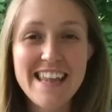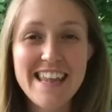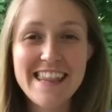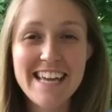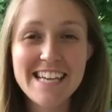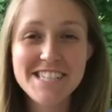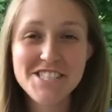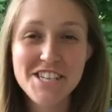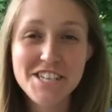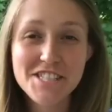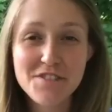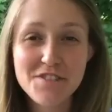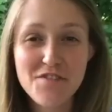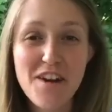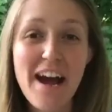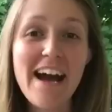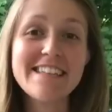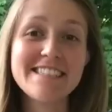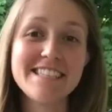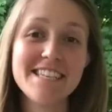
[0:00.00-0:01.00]
Thanks, Jason, for
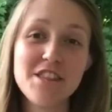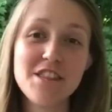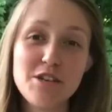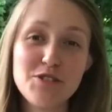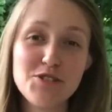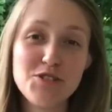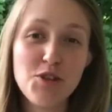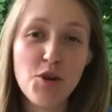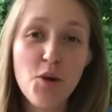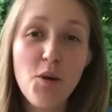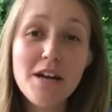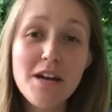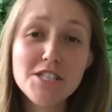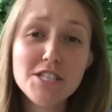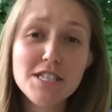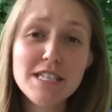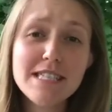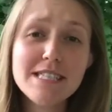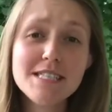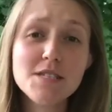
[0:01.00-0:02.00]
asking those two
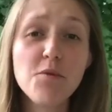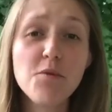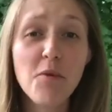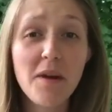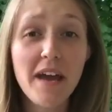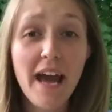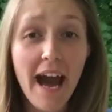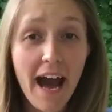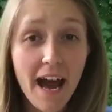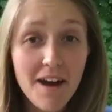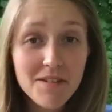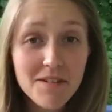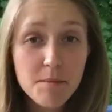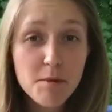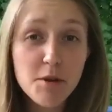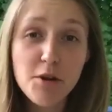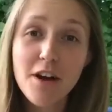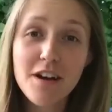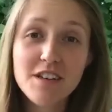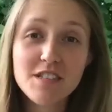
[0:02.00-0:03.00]
questions. We have come
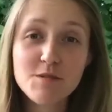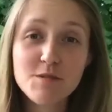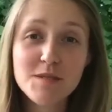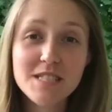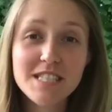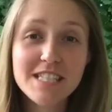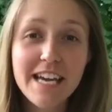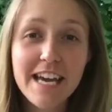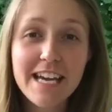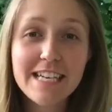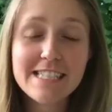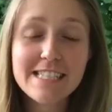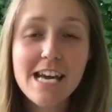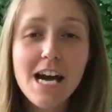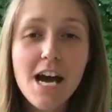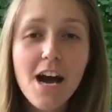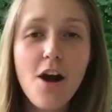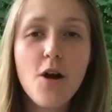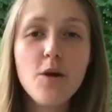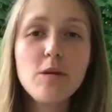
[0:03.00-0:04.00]
across some snakes.
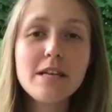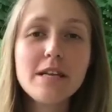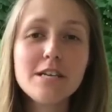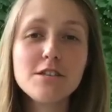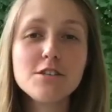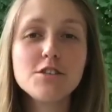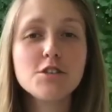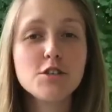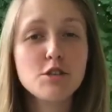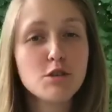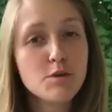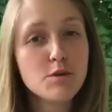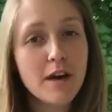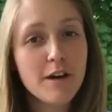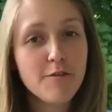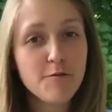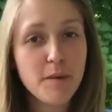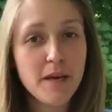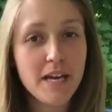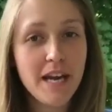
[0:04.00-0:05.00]
Only two
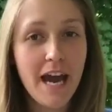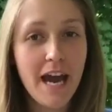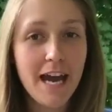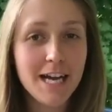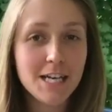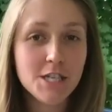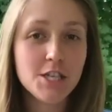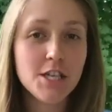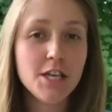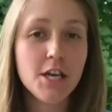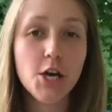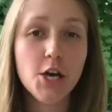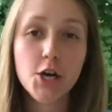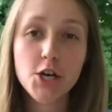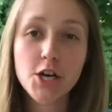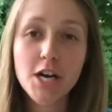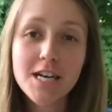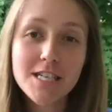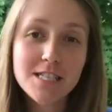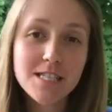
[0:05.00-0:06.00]
have been actually
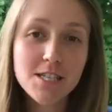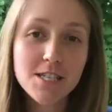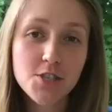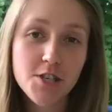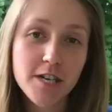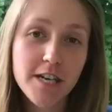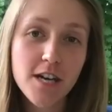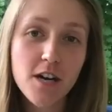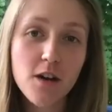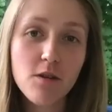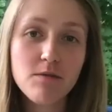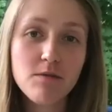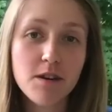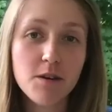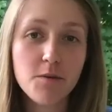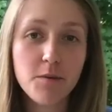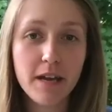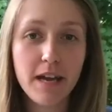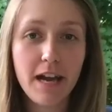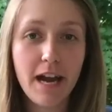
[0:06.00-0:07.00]
across the trail
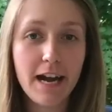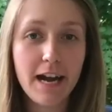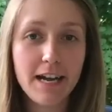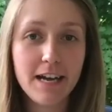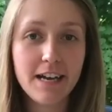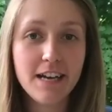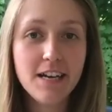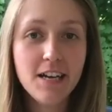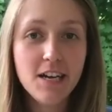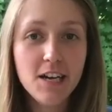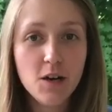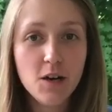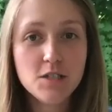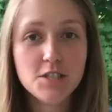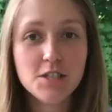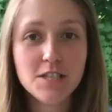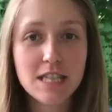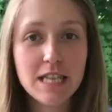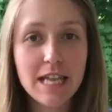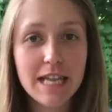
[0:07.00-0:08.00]
where we kind of
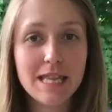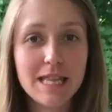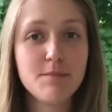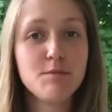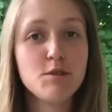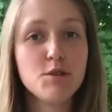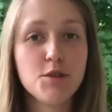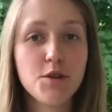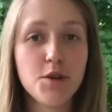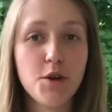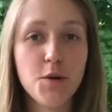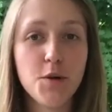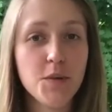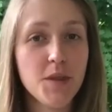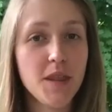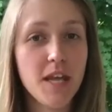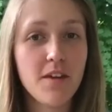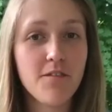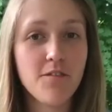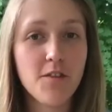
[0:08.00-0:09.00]
just let them do their own
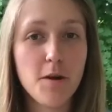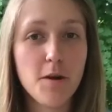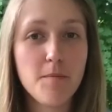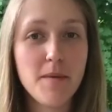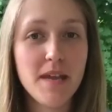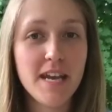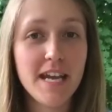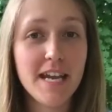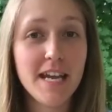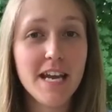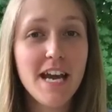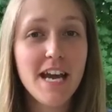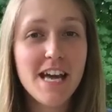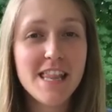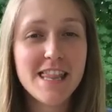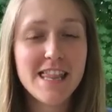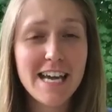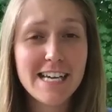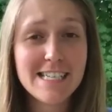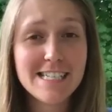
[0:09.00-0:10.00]
thing for a minute.
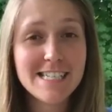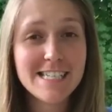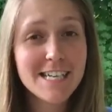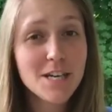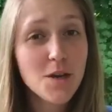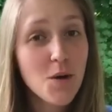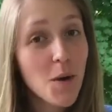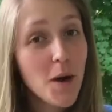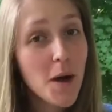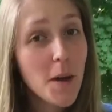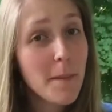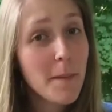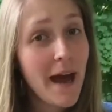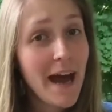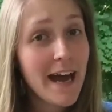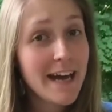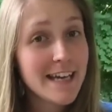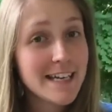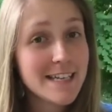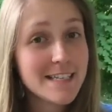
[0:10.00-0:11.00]
They did coil
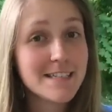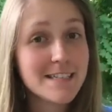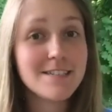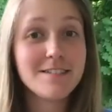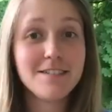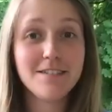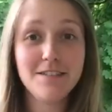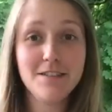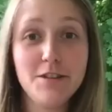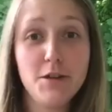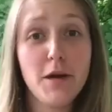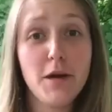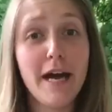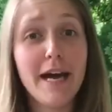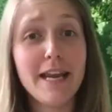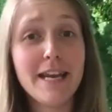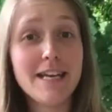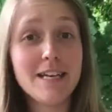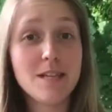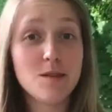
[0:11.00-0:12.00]
back and look
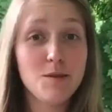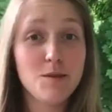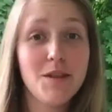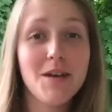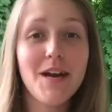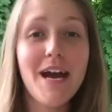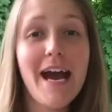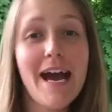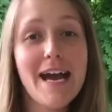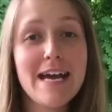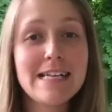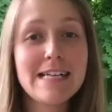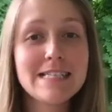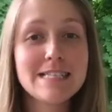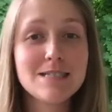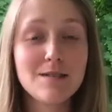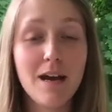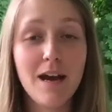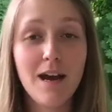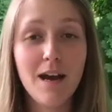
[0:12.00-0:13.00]
at us with their
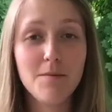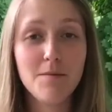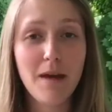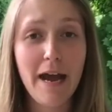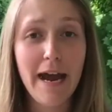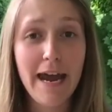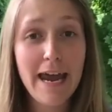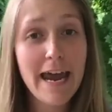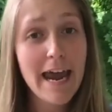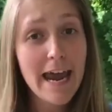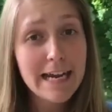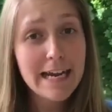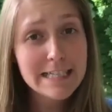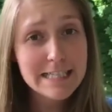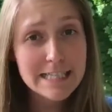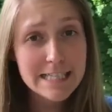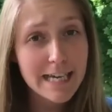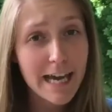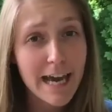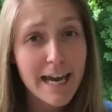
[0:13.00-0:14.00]
heads. I hate
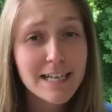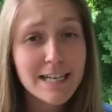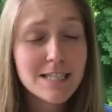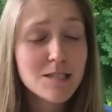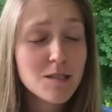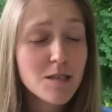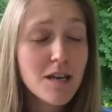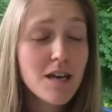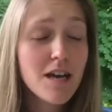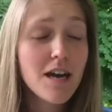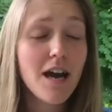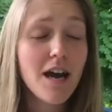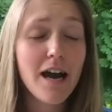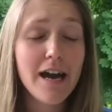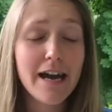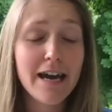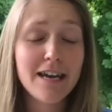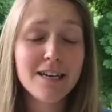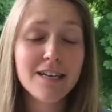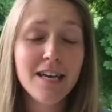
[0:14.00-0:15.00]
snakes.
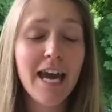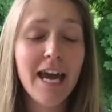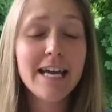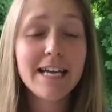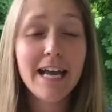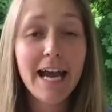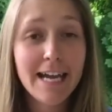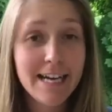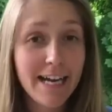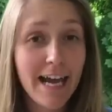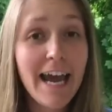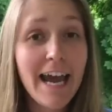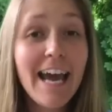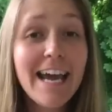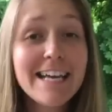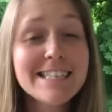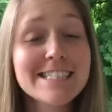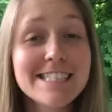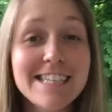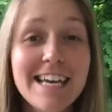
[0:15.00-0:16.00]
I
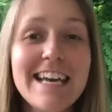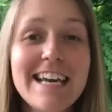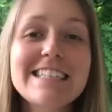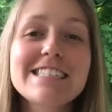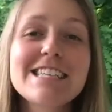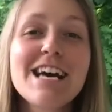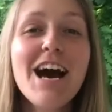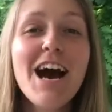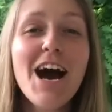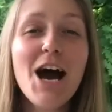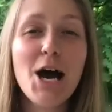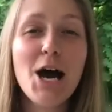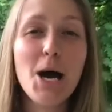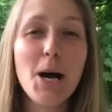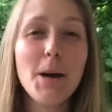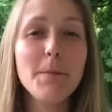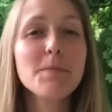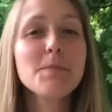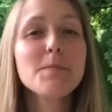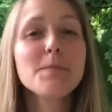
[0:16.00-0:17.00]
hate snakes.
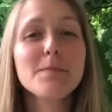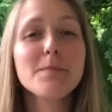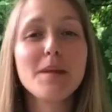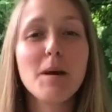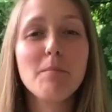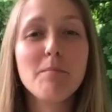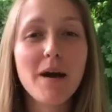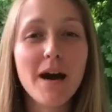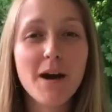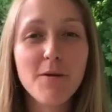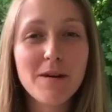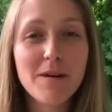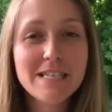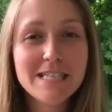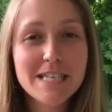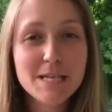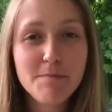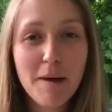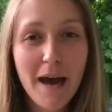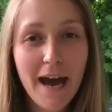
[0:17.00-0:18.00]
But we
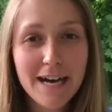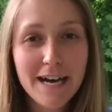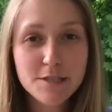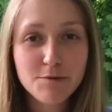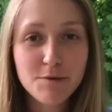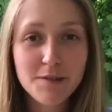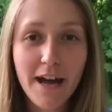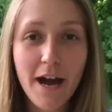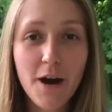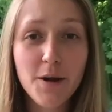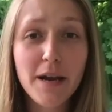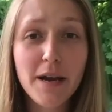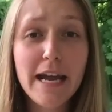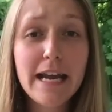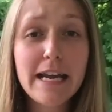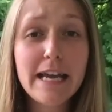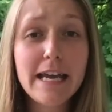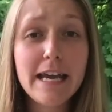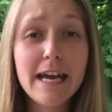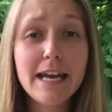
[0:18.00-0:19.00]
did pass without
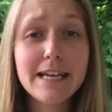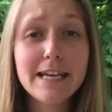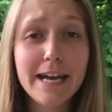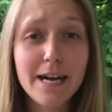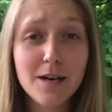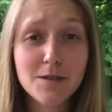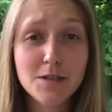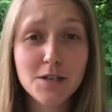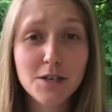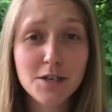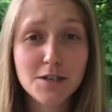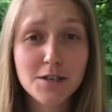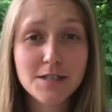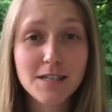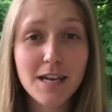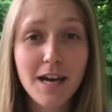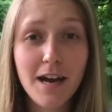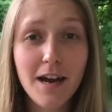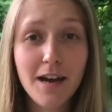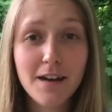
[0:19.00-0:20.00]
any encounters
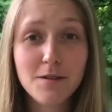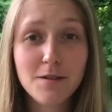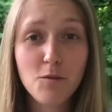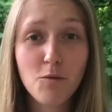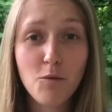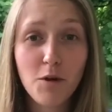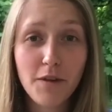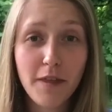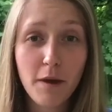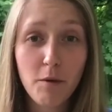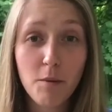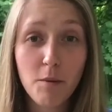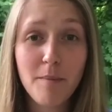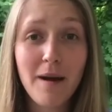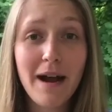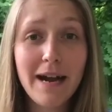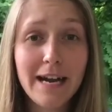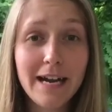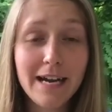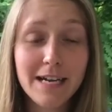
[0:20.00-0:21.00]
where they were
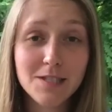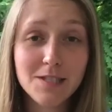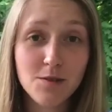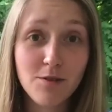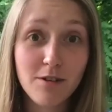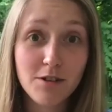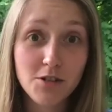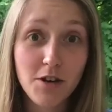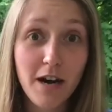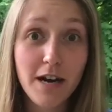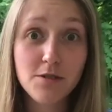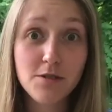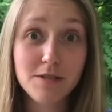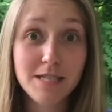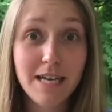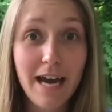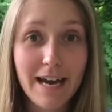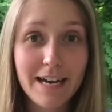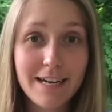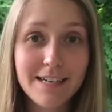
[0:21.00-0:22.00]
biting us or trying to
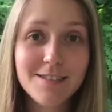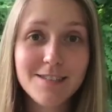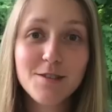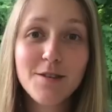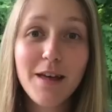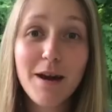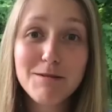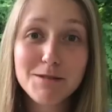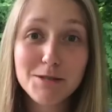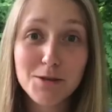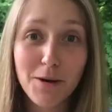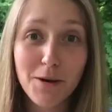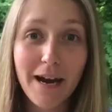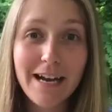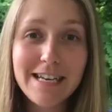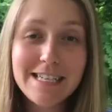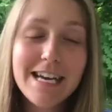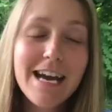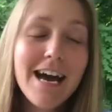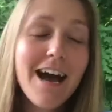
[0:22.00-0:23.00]
attack us. So that was
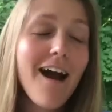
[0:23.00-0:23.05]
great.